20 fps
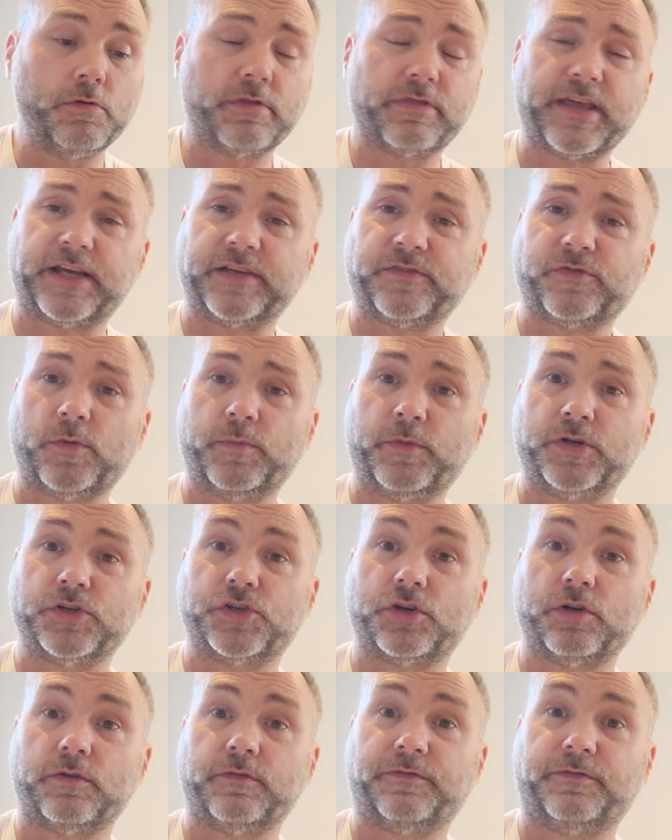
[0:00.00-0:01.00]
Thanks very
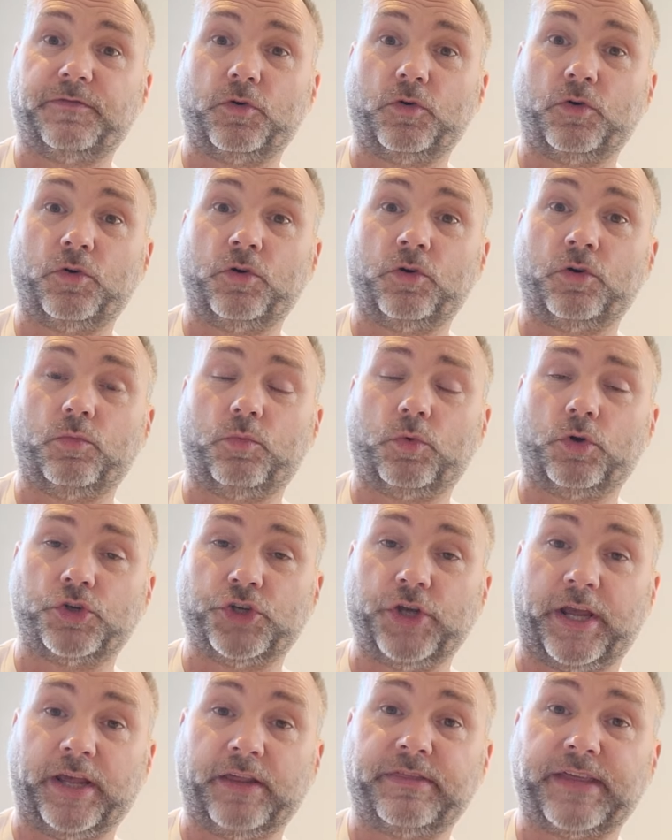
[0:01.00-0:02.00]
much for
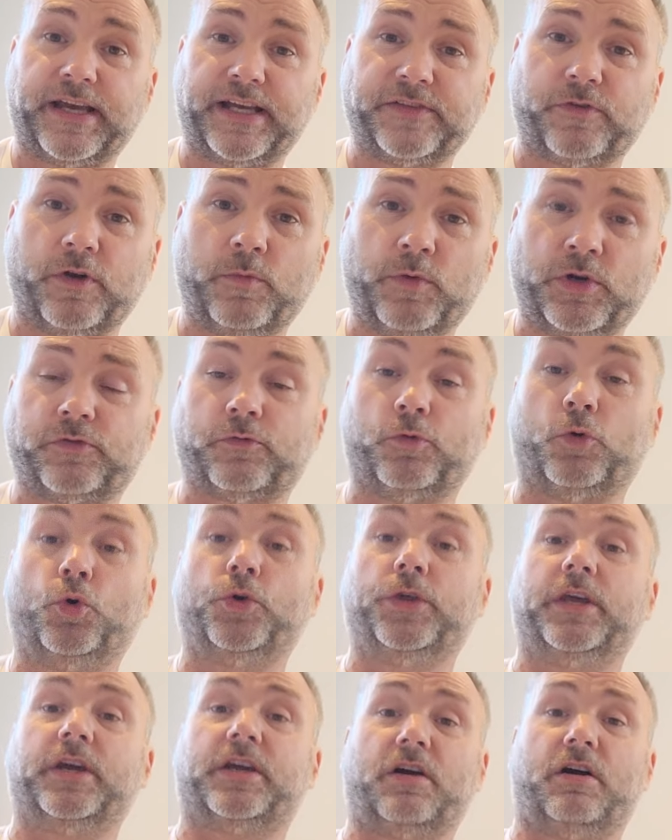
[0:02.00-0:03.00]
watching. Thanks very much for all
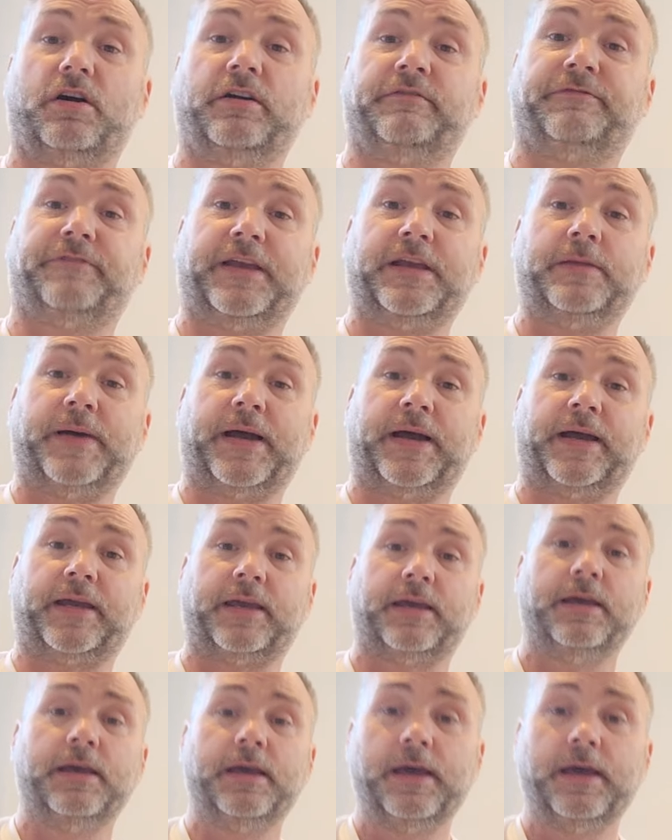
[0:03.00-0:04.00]
your kind feedback